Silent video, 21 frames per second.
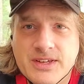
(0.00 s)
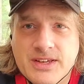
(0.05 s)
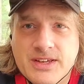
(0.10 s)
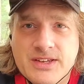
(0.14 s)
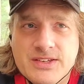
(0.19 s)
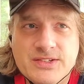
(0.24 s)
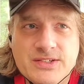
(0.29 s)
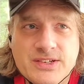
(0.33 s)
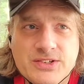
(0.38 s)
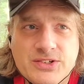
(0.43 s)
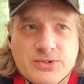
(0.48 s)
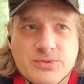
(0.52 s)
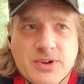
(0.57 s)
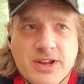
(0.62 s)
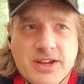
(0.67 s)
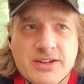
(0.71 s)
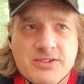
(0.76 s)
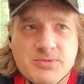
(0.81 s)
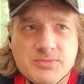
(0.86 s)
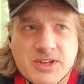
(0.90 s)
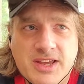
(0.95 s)
Since
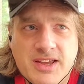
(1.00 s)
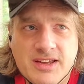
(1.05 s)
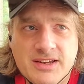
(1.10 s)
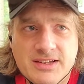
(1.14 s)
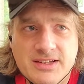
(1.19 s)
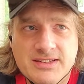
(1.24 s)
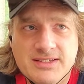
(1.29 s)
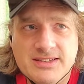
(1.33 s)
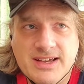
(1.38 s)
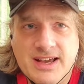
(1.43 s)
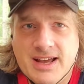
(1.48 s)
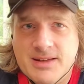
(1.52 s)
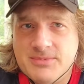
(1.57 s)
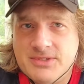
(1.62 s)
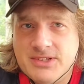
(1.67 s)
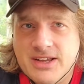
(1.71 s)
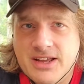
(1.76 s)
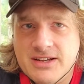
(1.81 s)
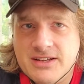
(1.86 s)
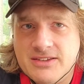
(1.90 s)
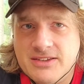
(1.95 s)
random can't adapt
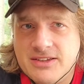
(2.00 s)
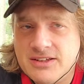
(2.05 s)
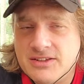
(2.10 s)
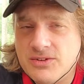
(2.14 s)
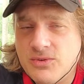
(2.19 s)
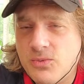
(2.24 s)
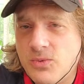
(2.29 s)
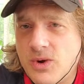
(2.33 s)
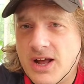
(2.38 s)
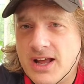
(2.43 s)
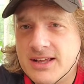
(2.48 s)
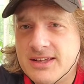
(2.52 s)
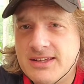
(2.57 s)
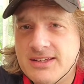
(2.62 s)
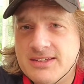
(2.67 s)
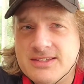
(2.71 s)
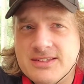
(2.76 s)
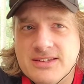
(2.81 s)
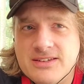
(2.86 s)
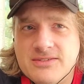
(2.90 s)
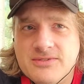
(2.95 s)
to anything, the wacky
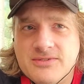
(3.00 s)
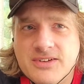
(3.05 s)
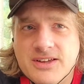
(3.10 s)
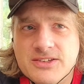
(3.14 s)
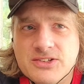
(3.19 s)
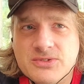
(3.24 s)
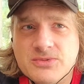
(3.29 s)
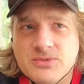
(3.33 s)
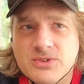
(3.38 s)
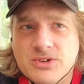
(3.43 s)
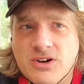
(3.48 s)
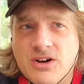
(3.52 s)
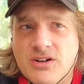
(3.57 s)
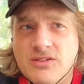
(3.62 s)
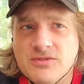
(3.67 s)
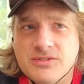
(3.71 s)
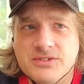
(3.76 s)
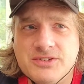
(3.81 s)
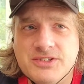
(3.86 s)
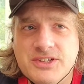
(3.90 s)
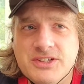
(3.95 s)
defense will call
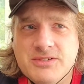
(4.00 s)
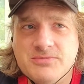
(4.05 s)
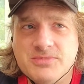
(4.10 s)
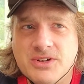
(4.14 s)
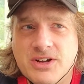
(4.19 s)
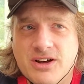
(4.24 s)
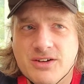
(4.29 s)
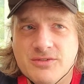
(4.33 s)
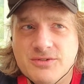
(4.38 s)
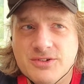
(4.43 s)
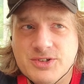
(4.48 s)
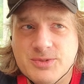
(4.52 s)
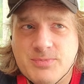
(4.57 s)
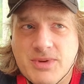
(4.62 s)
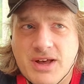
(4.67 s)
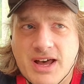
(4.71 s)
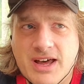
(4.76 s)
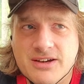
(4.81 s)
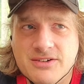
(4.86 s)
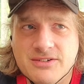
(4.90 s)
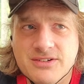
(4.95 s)
for deep coverage
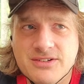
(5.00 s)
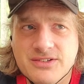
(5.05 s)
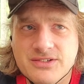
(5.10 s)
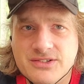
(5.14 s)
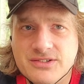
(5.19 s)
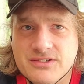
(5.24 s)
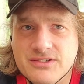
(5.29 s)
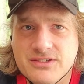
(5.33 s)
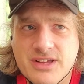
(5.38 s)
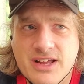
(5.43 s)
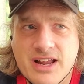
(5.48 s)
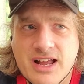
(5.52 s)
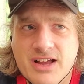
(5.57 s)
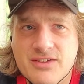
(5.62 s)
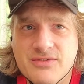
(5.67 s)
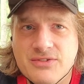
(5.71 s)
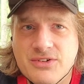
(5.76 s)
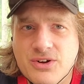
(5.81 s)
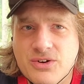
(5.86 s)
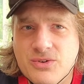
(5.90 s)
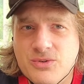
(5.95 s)
patterns that have
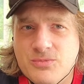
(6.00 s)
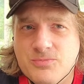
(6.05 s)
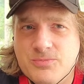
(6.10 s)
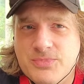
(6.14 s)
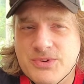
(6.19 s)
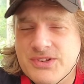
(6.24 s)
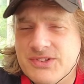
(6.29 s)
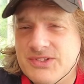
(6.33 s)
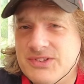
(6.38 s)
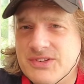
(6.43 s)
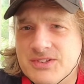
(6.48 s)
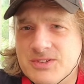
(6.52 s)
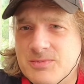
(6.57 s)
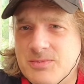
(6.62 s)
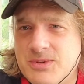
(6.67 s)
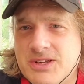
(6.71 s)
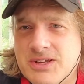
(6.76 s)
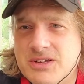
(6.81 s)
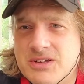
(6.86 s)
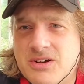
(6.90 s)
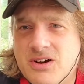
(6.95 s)
no business
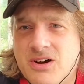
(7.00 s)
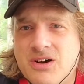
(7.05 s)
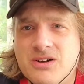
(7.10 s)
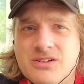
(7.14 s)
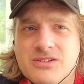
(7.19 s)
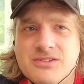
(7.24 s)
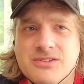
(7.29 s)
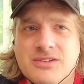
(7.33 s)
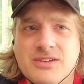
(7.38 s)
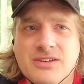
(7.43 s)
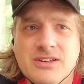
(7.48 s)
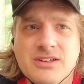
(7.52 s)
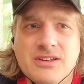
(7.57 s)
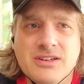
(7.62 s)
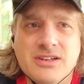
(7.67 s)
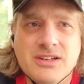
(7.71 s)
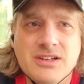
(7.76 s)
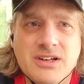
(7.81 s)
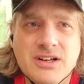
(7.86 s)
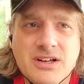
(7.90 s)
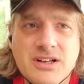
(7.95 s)
being called
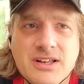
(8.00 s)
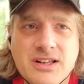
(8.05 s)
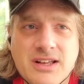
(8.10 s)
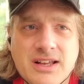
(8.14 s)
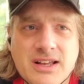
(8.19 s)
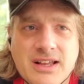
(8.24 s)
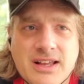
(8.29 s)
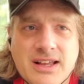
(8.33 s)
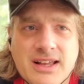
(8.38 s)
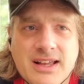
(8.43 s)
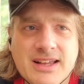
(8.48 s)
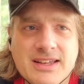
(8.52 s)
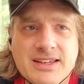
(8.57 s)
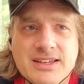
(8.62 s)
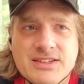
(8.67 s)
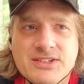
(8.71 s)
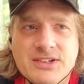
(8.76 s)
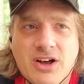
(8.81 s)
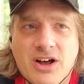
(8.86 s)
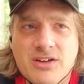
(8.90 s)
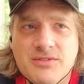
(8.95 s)

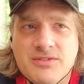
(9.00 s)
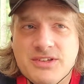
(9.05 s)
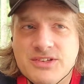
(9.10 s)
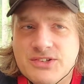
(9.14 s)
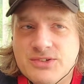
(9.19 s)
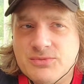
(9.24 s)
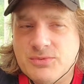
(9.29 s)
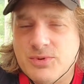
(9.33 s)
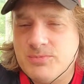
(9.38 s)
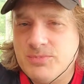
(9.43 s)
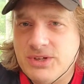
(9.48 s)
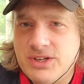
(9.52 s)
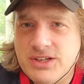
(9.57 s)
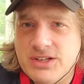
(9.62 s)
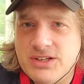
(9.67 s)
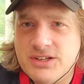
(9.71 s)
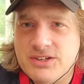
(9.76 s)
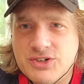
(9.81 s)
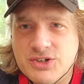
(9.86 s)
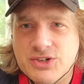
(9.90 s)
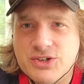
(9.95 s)
against obvious
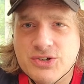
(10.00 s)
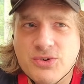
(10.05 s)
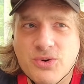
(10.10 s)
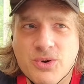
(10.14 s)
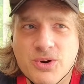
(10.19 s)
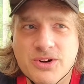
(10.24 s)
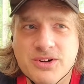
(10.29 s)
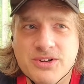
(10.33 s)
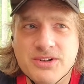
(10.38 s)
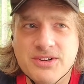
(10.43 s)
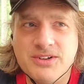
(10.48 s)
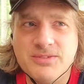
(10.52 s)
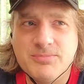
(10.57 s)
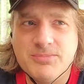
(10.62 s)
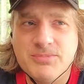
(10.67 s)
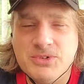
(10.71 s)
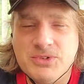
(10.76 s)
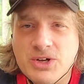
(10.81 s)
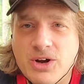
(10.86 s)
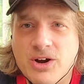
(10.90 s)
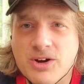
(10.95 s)
repeated short
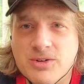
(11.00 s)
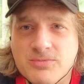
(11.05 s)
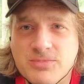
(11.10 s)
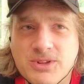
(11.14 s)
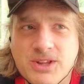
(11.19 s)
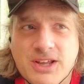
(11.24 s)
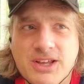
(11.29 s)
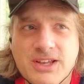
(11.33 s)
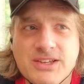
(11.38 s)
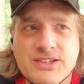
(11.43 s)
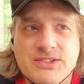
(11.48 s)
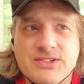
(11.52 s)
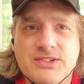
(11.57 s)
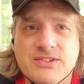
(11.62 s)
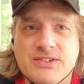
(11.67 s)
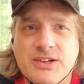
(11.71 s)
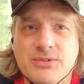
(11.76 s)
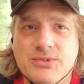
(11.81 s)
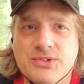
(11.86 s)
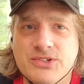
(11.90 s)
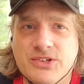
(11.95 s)
yard plays
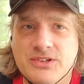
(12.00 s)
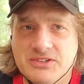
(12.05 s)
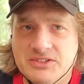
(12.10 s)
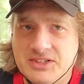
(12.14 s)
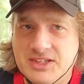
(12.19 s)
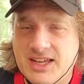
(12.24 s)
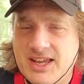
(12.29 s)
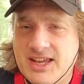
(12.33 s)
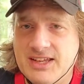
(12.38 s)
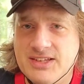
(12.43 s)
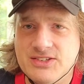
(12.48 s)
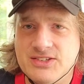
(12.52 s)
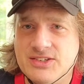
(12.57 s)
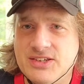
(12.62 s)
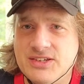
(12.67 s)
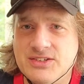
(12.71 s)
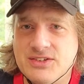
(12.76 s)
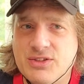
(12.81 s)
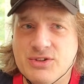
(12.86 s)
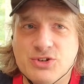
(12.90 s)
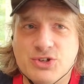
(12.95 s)
that result in gains
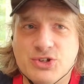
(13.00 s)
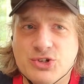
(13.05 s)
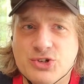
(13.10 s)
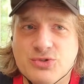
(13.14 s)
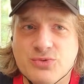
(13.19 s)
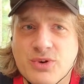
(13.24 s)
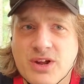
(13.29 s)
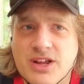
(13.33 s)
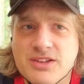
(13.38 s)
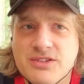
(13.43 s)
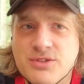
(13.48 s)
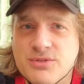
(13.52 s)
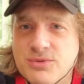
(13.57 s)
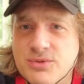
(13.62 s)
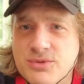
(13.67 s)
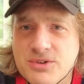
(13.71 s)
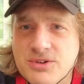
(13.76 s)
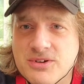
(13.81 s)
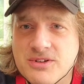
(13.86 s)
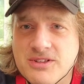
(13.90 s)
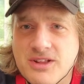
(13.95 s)
that shred through
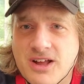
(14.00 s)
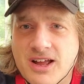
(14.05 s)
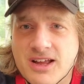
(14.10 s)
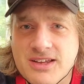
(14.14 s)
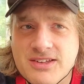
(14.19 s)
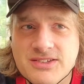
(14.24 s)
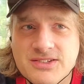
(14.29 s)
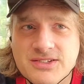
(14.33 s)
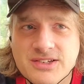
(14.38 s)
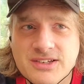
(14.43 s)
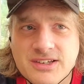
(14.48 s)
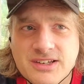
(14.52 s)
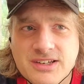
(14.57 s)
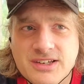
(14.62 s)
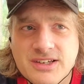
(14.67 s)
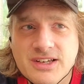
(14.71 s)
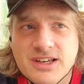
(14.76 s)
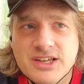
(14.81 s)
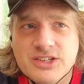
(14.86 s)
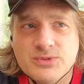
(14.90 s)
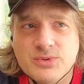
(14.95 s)
your lines
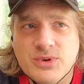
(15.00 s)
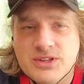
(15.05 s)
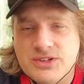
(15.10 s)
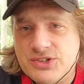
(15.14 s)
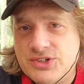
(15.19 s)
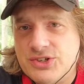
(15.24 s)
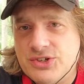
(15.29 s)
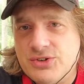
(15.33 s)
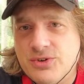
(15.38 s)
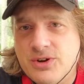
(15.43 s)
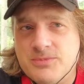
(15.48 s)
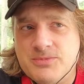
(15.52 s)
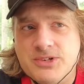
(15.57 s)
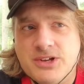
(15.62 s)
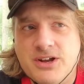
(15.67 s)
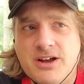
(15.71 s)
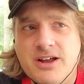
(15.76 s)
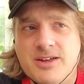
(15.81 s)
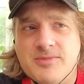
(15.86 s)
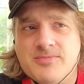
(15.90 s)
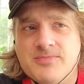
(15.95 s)
as well as chew up
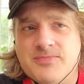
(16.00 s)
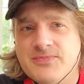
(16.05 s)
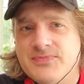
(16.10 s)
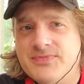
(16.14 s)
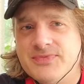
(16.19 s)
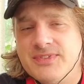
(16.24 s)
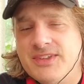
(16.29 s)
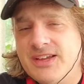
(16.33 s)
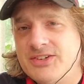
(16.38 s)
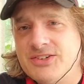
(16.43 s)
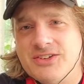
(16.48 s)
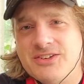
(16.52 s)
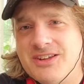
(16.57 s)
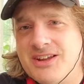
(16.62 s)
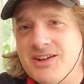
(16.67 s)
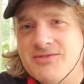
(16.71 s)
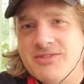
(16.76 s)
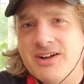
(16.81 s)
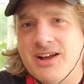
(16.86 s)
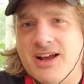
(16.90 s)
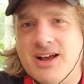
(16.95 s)
time. That should
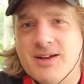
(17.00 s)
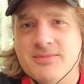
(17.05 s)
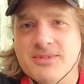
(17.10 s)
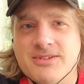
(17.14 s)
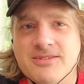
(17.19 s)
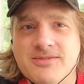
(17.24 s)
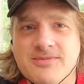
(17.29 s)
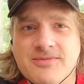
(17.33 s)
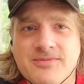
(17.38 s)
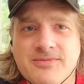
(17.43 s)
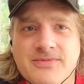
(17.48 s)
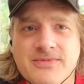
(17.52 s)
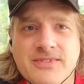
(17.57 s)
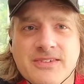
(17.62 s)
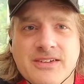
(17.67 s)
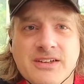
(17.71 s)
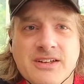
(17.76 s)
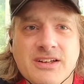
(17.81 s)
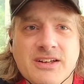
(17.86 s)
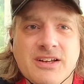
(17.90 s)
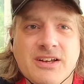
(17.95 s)
never happen.
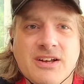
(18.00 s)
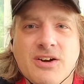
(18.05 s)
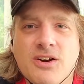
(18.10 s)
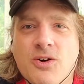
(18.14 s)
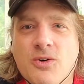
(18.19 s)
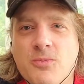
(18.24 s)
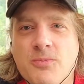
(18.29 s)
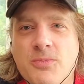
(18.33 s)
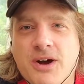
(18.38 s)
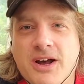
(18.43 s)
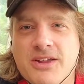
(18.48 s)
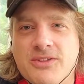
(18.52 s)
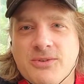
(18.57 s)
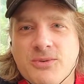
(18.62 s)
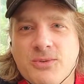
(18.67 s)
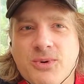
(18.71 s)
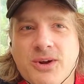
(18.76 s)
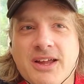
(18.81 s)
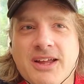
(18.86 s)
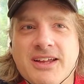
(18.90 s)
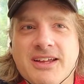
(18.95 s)
Oh, by the
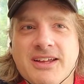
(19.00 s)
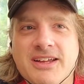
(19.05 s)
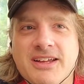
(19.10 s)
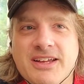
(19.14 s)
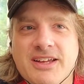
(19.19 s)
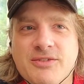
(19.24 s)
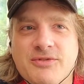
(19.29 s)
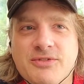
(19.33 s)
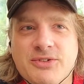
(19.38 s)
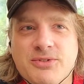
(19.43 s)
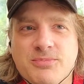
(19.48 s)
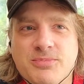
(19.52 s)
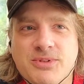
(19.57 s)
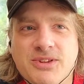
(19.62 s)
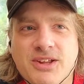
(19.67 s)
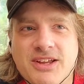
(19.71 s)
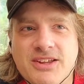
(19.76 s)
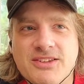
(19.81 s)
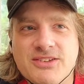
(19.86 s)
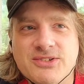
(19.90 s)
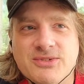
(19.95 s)
way, if you
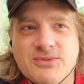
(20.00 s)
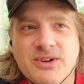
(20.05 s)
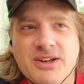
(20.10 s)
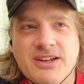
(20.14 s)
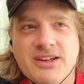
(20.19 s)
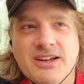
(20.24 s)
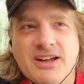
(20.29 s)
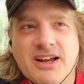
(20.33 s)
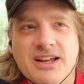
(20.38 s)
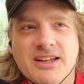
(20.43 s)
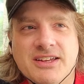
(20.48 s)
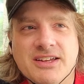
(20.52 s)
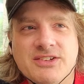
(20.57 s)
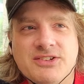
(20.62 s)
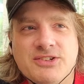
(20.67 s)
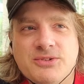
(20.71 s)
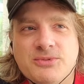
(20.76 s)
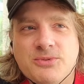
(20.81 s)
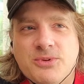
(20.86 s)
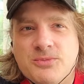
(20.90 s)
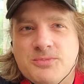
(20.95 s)
play this way, I
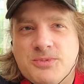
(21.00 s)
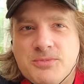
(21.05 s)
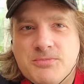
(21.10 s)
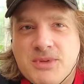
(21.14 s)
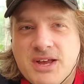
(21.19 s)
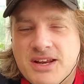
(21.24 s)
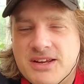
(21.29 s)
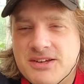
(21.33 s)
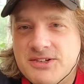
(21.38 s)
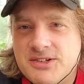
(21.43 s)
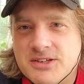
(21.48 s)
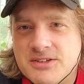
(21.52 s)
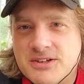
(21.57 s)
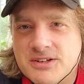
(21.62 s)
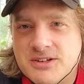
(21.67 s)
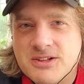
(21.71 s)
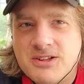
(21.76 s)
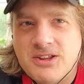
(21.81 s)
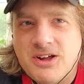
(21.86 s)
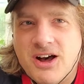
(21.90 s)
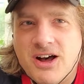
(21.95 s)
guess you won't be managing the
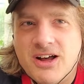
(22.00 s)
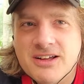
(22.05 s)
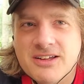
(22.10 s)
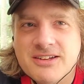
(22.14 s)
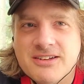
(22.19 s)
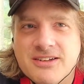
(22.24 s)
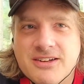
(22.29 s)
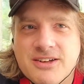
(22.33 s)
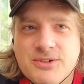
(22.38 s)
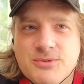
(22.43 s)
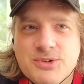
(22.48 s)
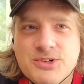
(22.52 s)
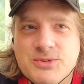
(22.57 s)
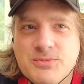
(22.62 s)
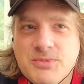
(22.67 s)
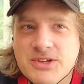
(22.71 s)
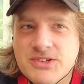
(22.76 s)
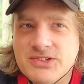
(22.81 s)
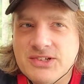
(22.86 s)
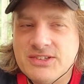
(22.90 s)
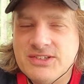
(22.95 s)
clock, which
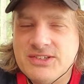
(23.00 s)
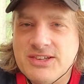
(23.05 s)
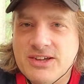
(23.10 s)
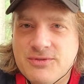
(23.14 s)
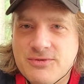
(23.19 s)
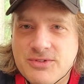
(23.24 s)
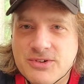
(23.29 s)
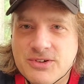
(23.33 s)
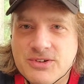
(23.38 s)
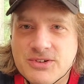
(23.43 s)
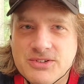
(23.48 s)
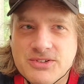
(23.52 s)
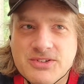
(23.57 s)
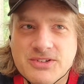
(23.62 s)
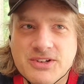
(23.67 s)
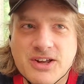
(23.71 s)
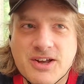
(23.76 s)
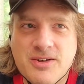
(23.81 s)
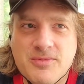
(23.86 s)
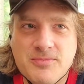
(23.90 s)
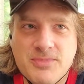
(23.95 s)
makes it difficult to
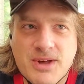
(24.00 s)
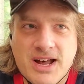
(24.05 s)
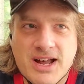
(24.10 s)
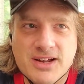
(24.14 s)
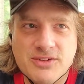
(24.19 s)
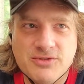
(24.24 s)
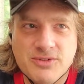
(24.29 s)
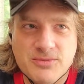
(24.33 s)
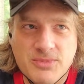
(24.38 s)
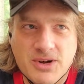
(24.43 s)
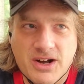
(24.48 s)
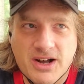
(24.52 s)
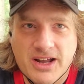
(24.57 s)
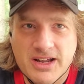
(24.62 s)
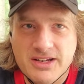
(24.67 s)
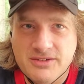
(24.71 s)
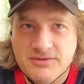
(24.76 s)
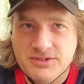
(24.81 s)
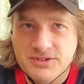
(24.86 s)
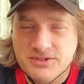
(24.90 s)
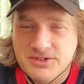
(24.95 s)
come back from behind
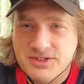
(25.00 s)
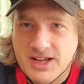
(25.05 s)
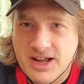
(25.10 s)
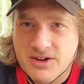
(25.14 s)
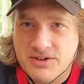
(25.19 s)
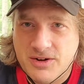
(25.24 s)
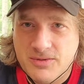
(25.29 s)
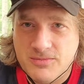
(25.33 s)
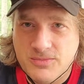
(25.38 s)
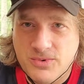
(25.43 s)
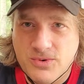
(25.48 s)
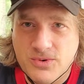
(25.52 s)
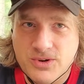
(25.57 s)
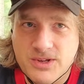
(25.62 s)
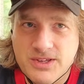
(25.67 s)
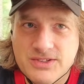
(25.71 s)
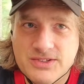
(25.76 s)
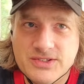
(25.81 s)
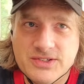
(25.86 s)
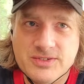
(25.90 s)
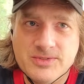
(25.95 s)
if you're down on
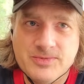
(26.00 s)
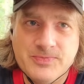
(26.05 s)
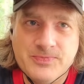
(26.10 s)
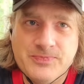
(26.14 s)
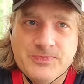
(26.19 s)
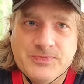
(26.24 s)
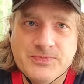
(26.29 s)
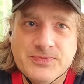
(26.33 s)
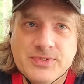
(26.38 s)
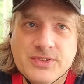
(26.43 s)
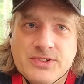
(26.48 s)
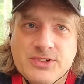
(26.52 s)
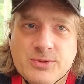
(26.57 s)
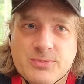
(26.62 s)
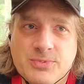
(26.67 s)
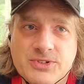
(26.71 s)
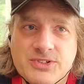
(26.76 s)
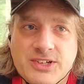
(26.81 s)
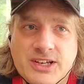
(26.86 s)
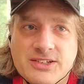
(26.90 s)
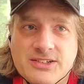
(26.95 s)
points, to
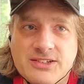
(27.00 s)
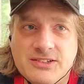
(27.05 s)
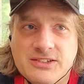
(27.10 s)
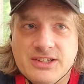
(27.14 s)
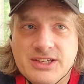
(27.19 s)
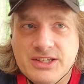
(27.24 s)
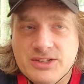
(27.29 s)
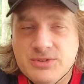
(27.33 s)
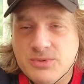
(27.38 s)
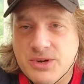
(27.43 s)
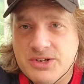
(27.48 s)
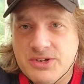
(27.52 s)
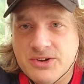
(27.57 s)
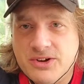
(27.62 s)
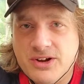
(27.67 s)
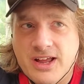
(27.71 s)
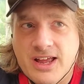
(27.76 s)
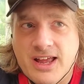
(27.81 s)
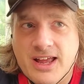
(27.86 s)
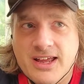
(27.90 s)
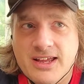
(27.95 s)
protect a lead when you're
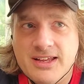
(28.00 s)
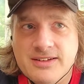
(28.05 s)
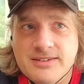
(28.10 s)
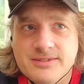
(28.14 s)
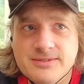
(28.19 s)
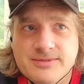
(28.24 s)
ahead